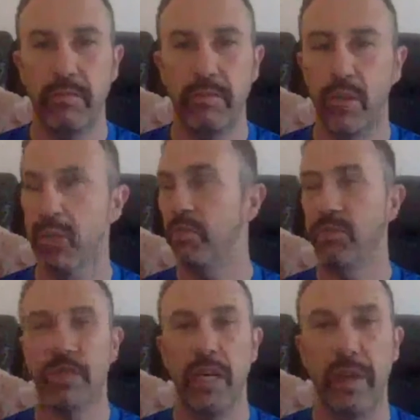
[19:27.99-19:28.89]
Oh, don't
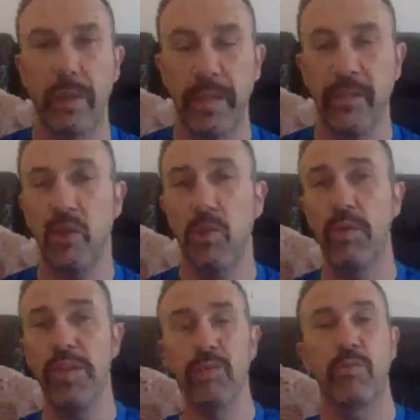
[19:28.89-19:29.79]
do that. And that's the whole
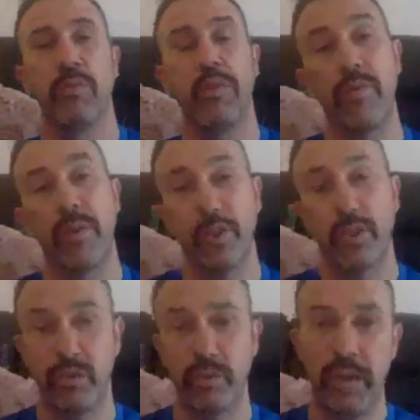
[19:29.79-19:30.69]
reason why my brother
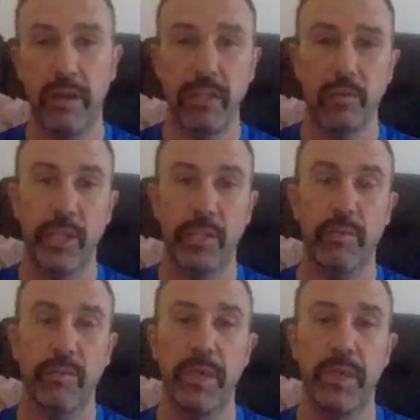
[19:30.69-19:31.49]
joined the parachute regiment,